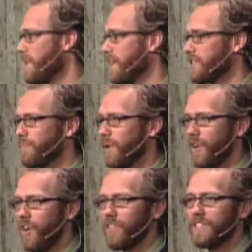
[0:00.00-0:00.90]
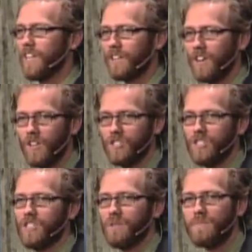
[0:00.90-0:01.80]
based upon all the
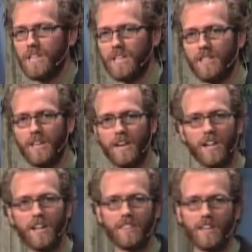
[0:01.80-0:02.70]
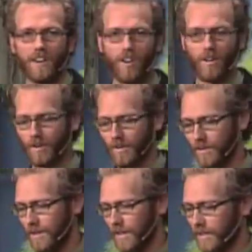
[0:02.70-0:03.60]
technologies and media
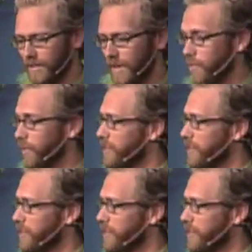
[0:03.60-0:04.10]
that